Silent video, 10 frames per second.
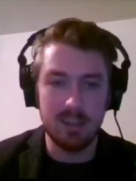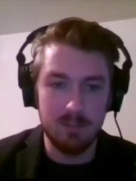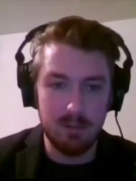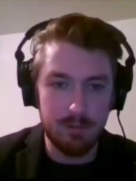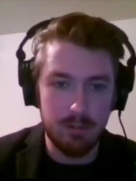to
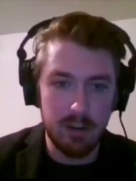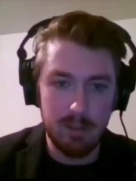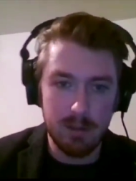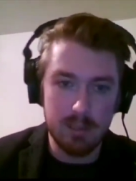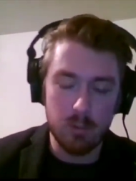be free
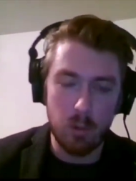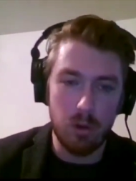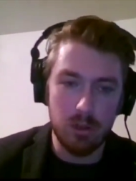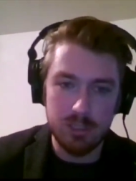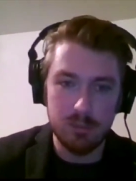because we
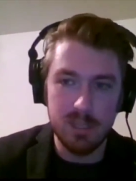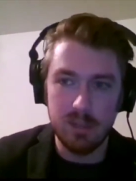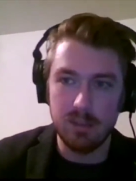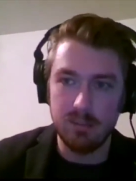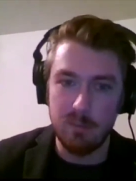want you building
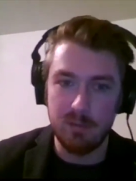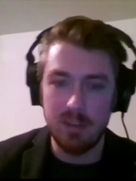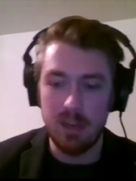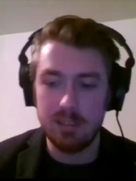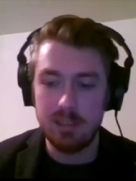on top of
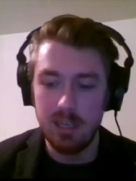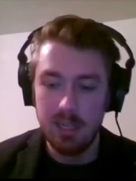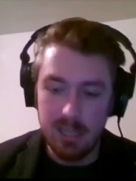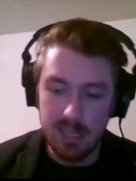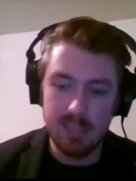Dusk,
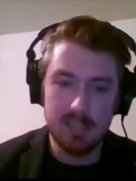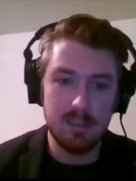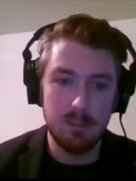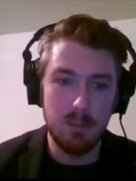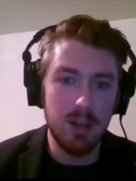and this is
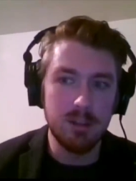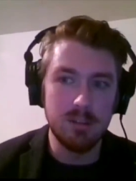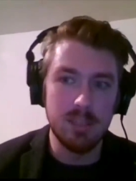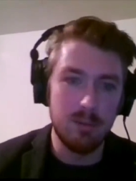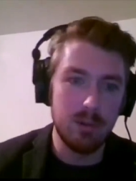the model,
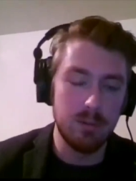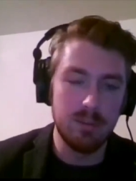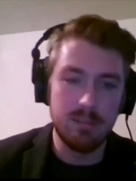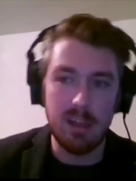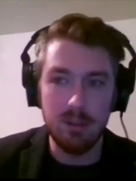and we will
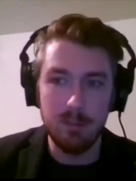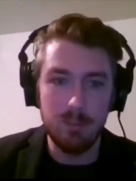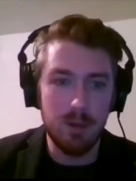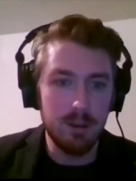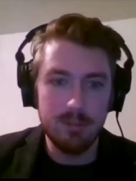tell the
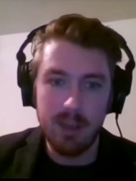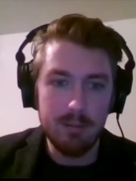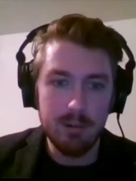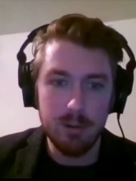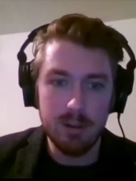model to
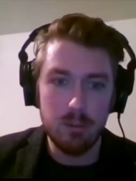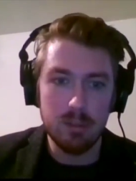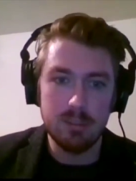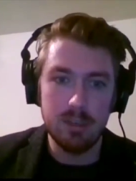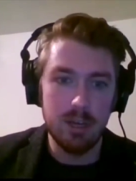everyone that wants
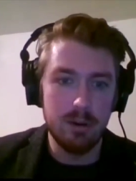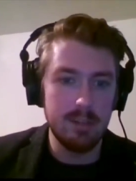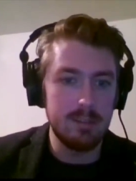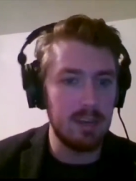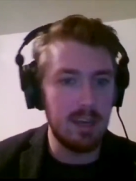to know it,
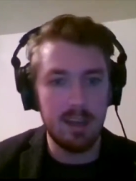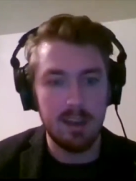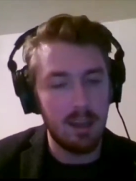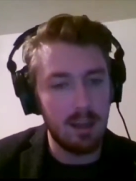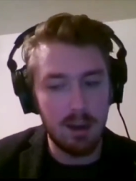and
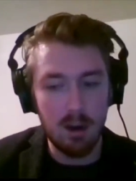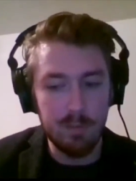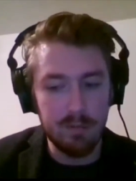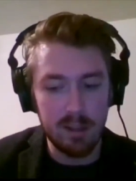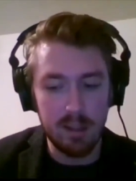uh,
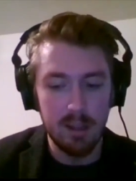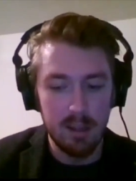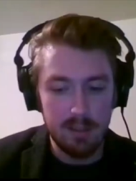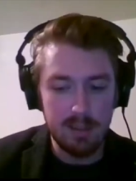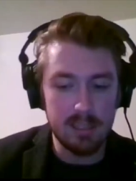hopefully
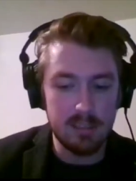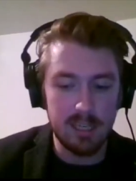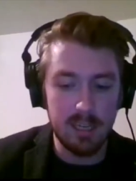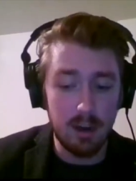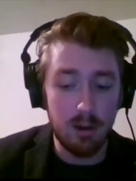they
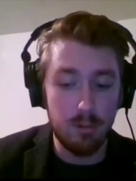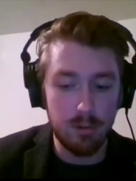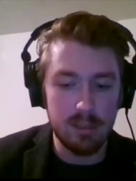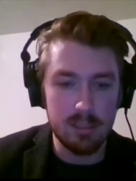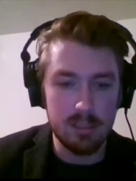see, oh,
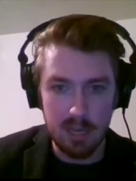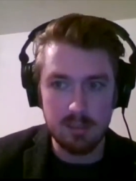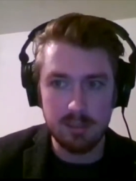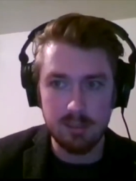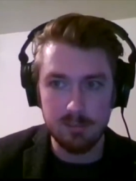this is
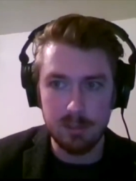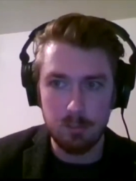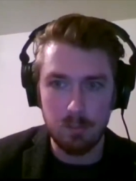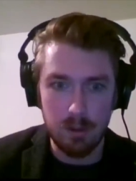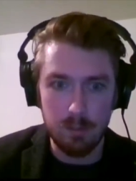actually something
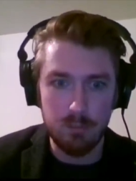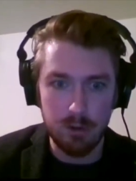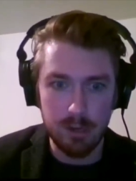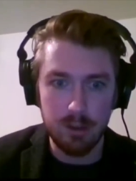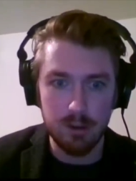
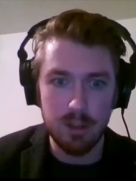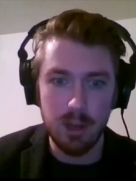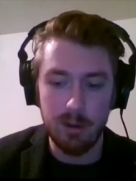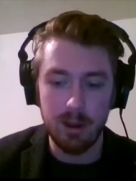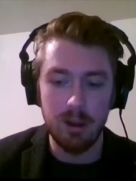pretty good
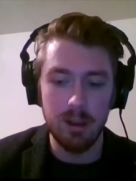going on.